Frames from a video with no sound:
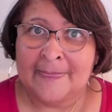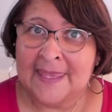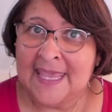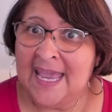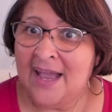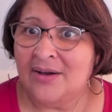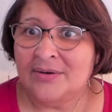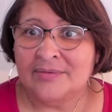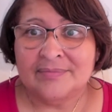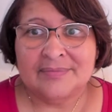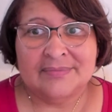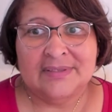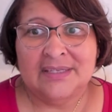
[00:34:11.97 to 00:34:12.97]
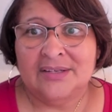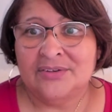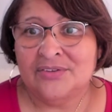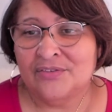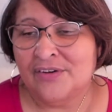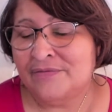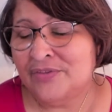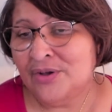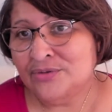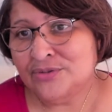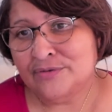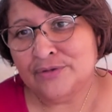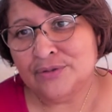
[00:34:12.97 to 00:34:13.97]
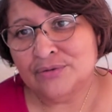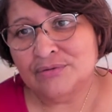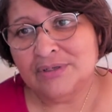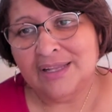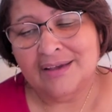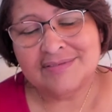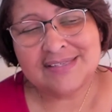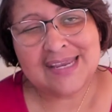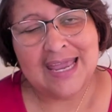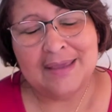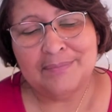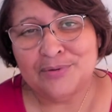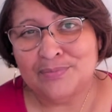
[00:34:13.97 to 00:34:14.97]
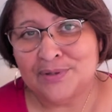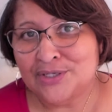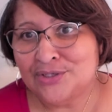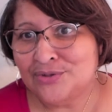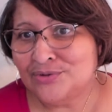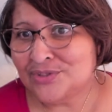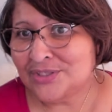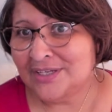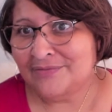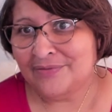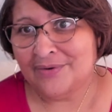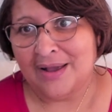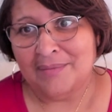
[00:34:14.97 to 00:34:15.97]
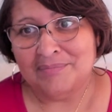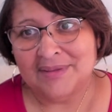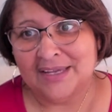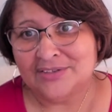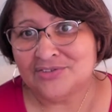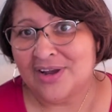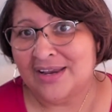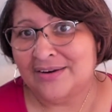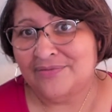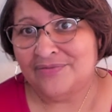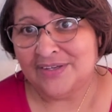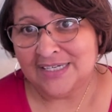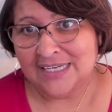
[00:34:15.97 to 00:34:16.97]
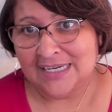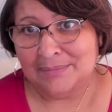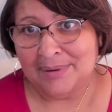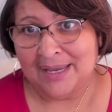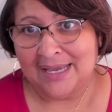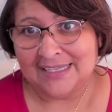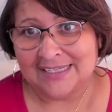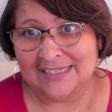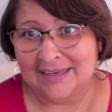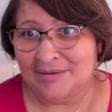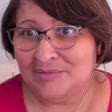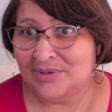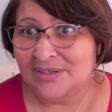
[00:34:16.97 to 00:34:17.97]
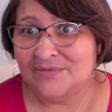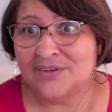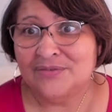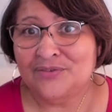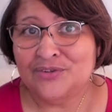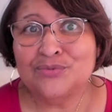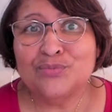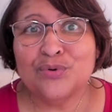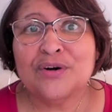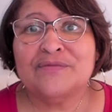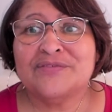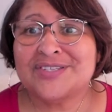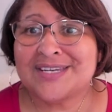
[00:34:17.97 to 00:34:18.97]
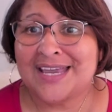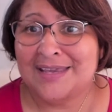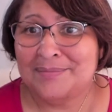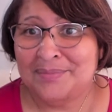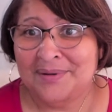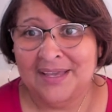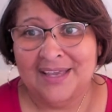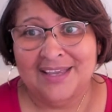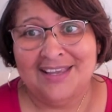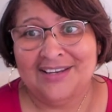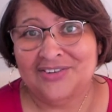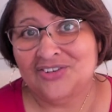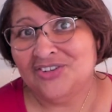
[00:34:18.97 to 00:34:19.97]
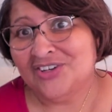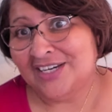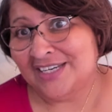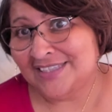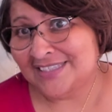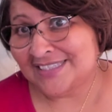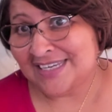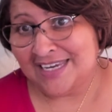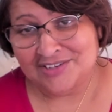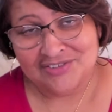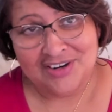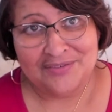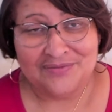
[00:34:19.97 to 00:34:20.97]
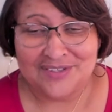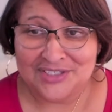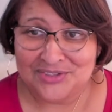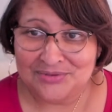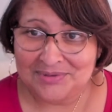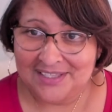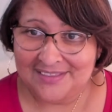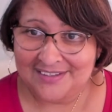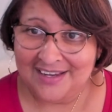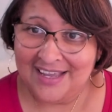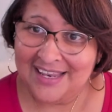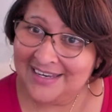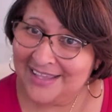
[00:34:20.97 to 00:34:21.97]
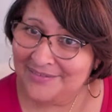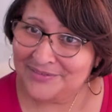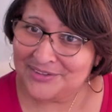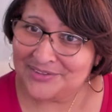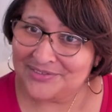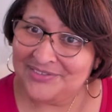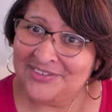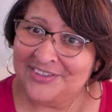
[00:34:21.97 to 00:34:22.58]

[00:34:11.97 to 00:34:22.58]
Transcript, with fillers: Now, if those of you who love Skype, you've been using it for, I'm not trying to offend anybody. Um, even if you work for Skype and you're looking at this, I ain't trying to offend you either. I love you.